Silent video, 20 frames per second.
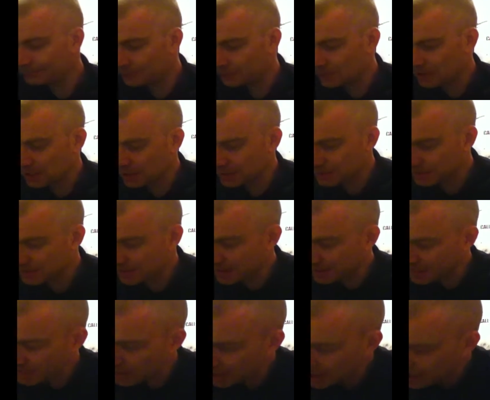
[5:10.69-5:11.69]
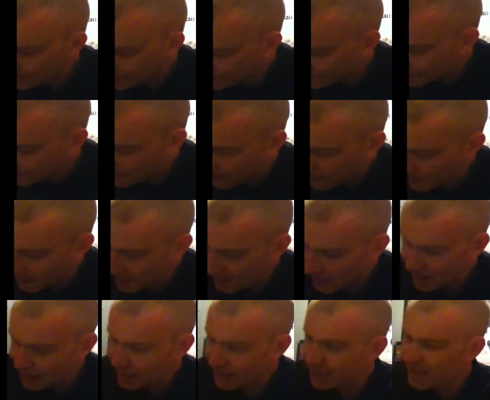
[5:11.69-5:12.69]
He also sent me
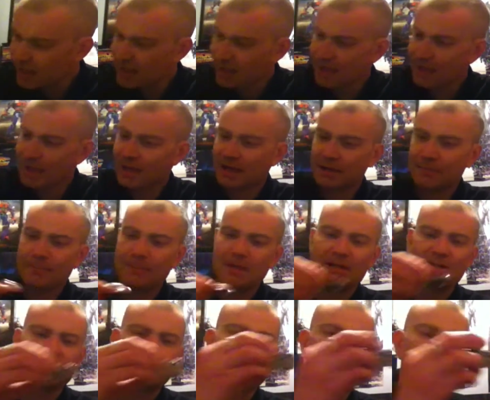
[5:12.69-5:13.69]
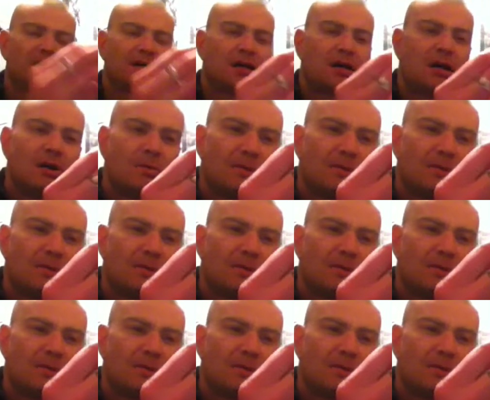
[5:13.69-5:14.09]
a Hot